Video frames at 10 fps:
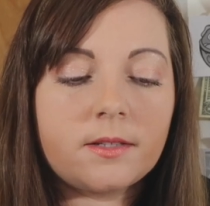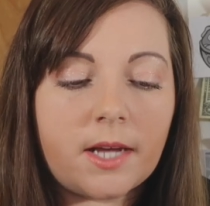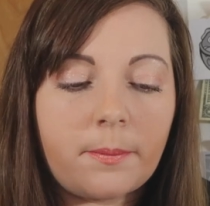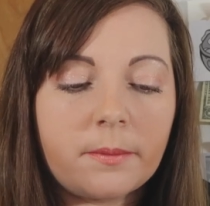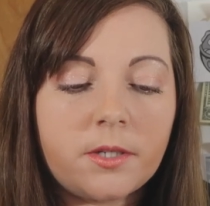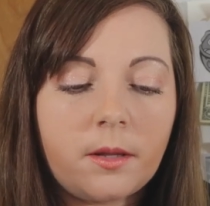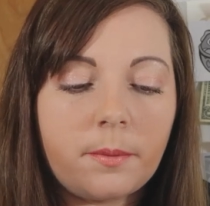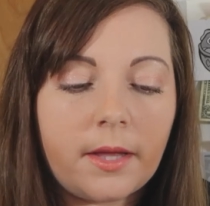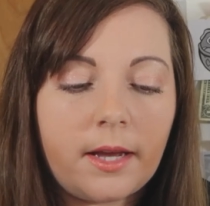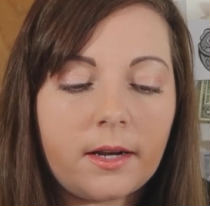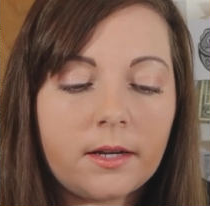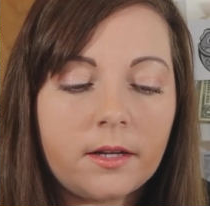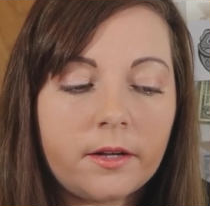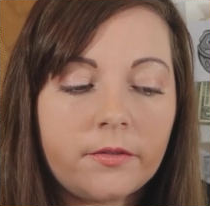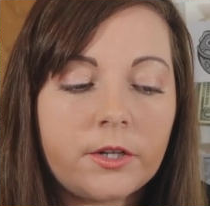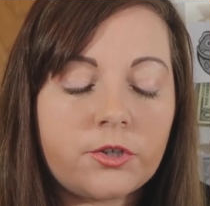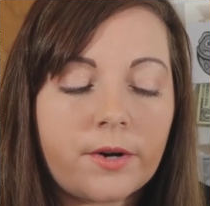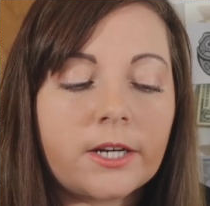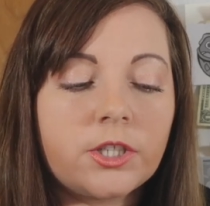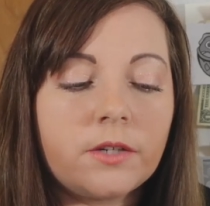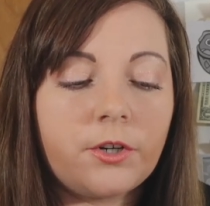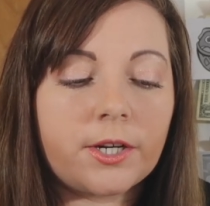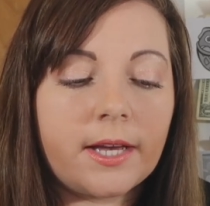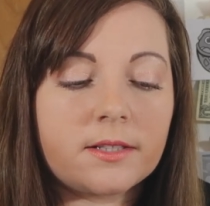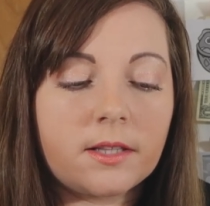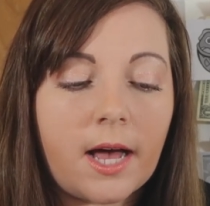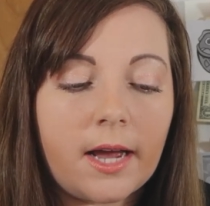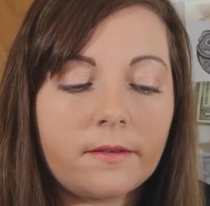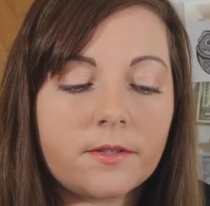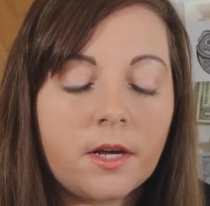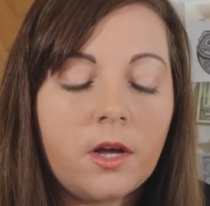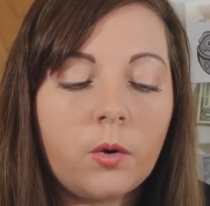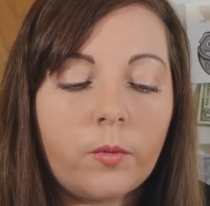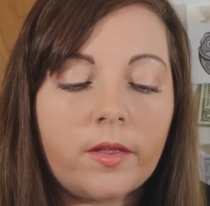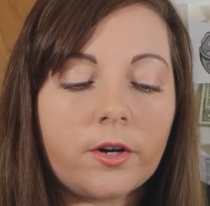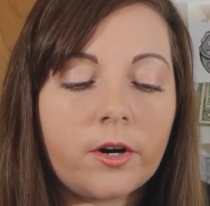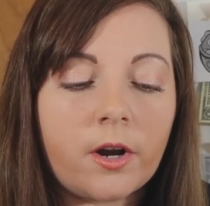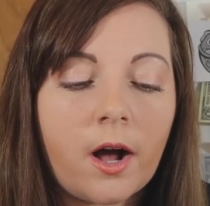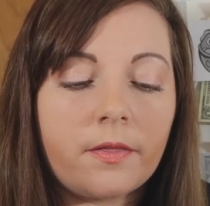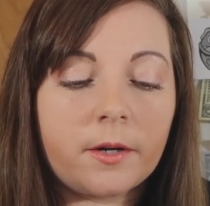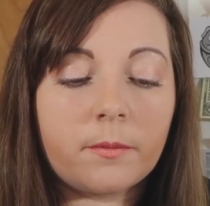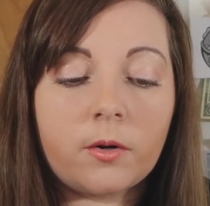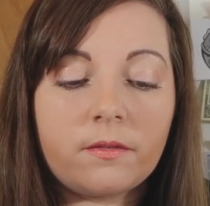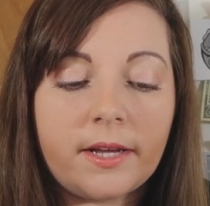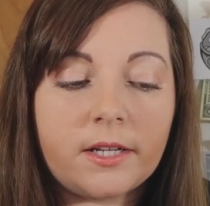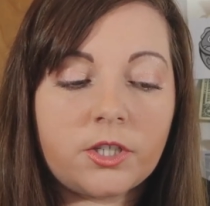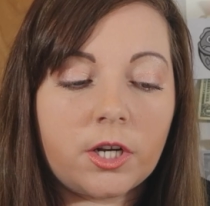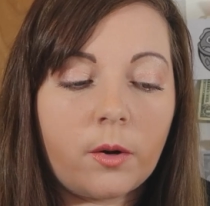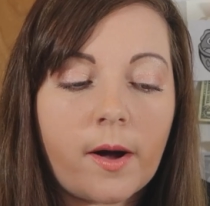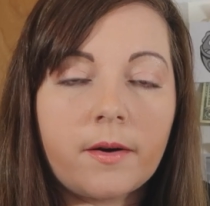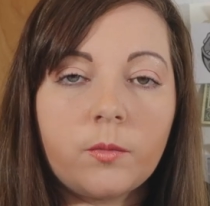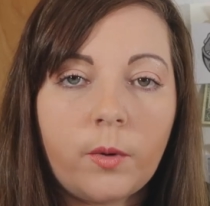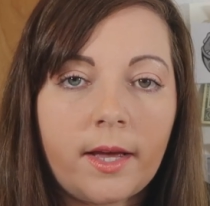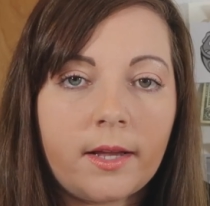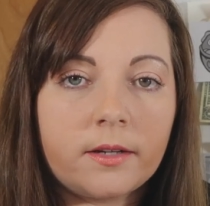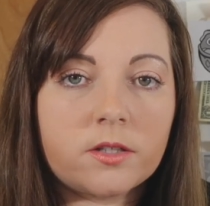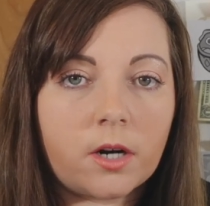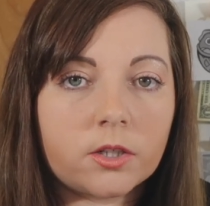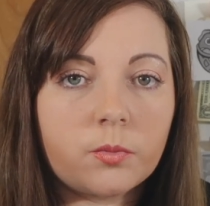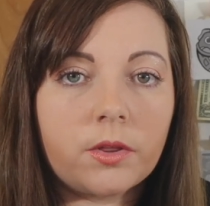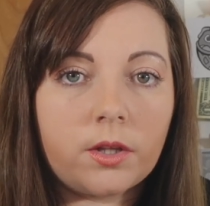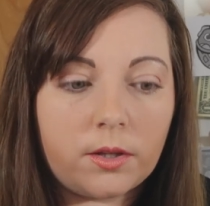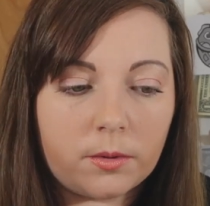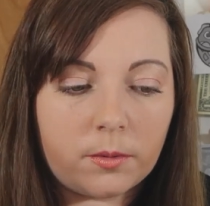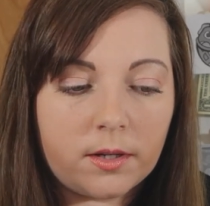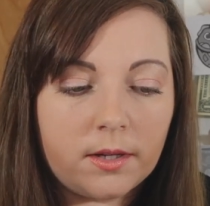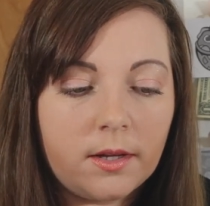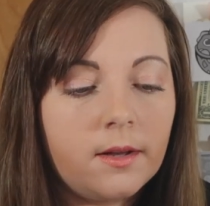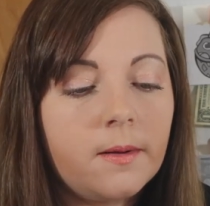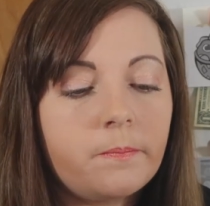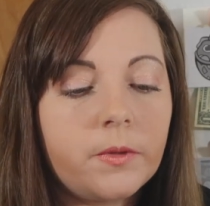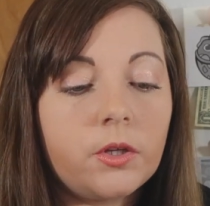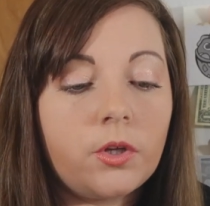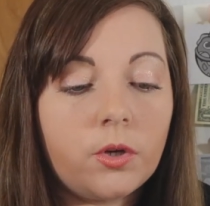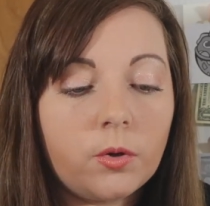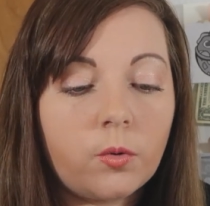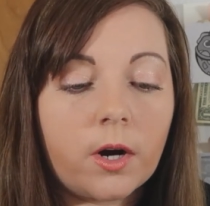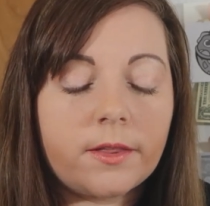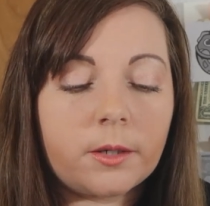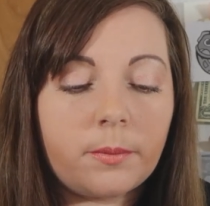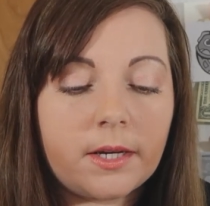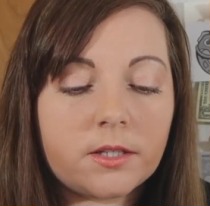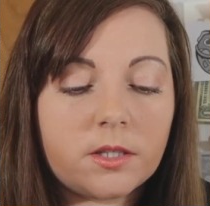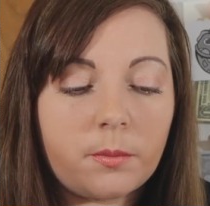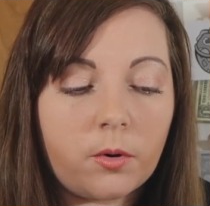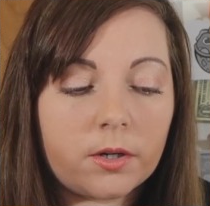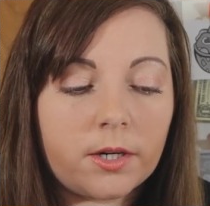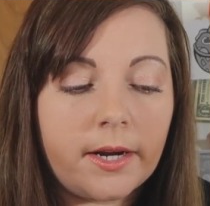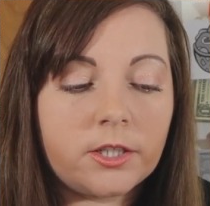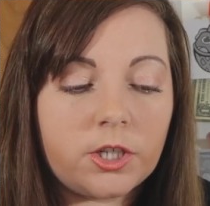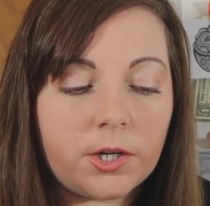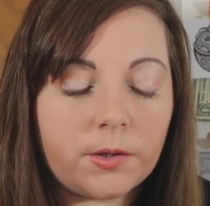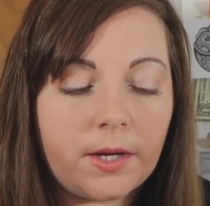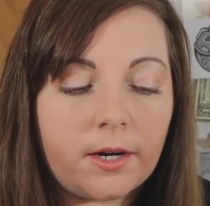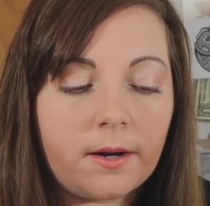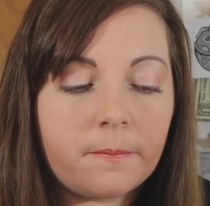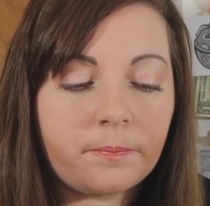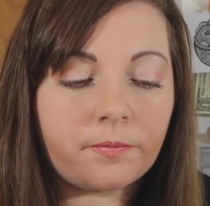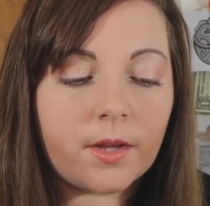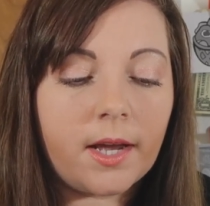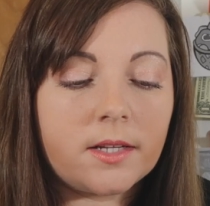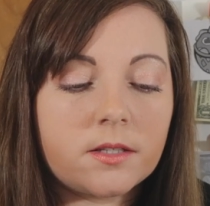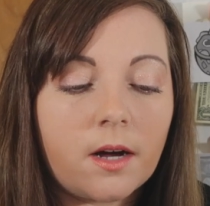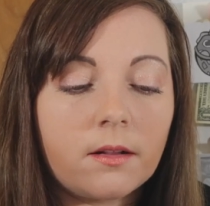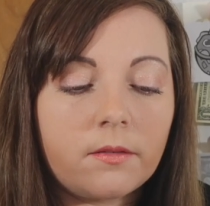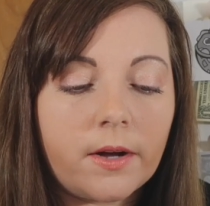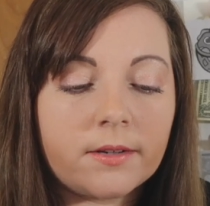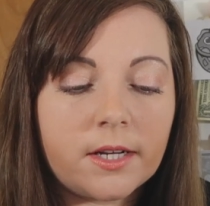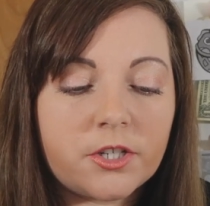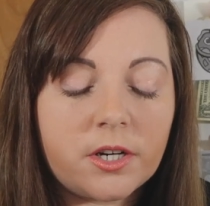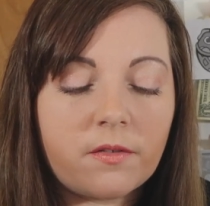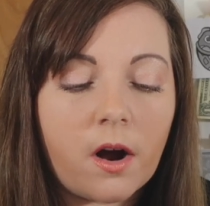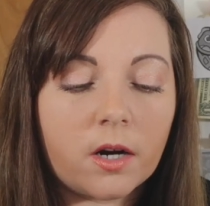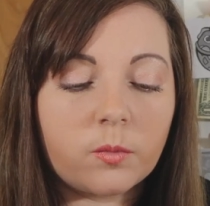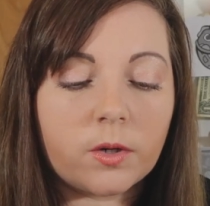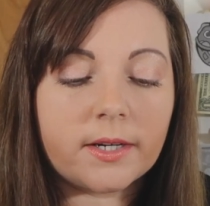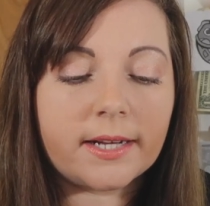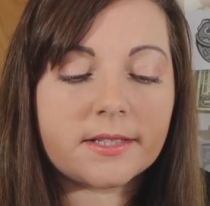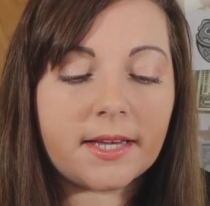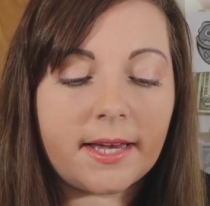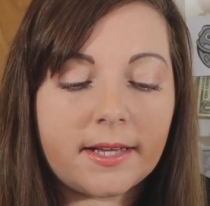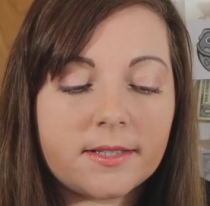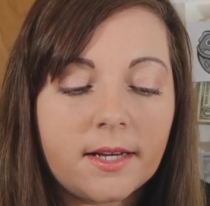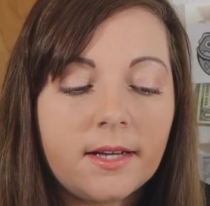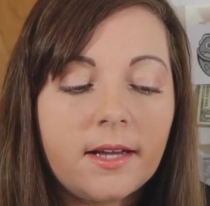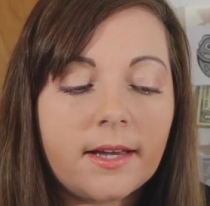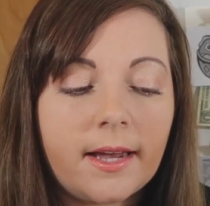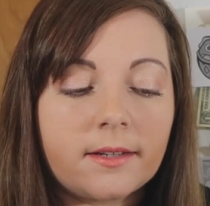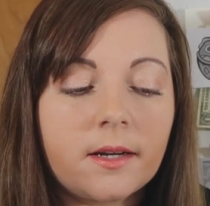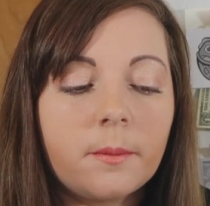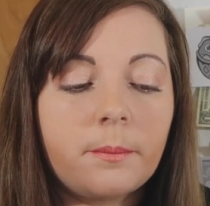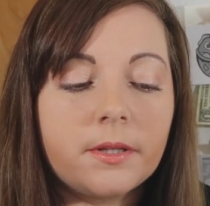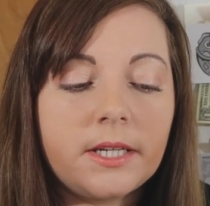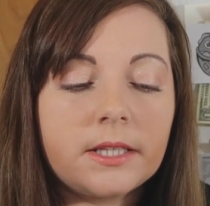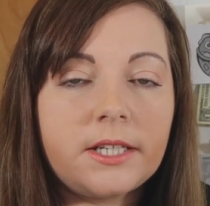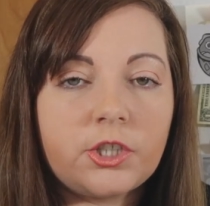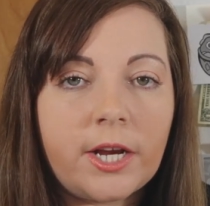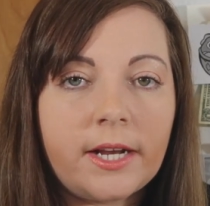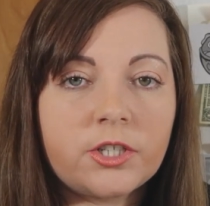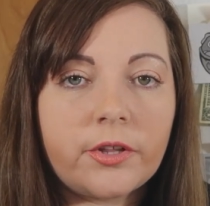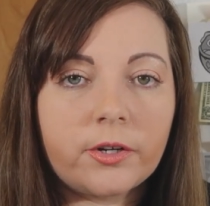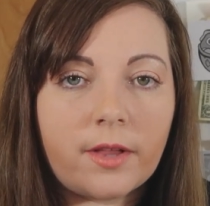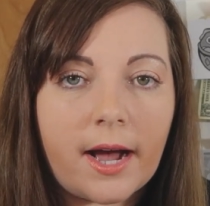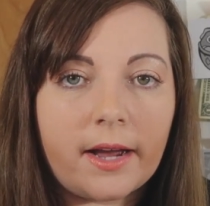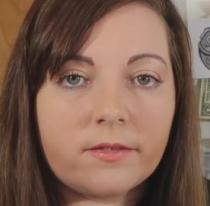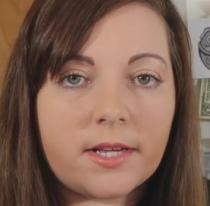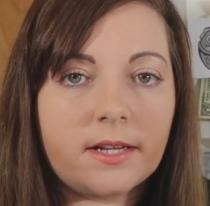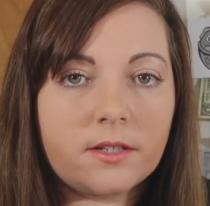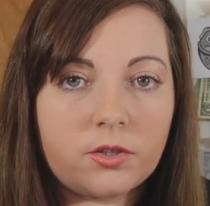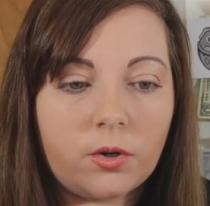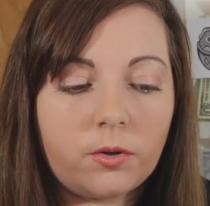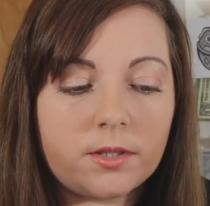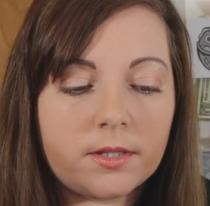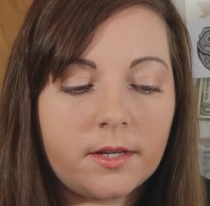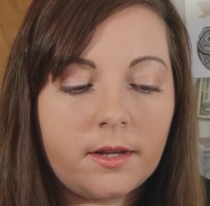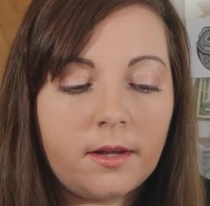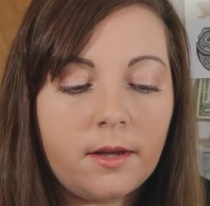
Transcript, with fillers: Step up to the plate. The direction of your kids' lives, whether or not they're motivated to go out and win, starts with you. You are their biggest supporter and cheerleader. A solid foundation of hard work as kids can completely change their lives as adults.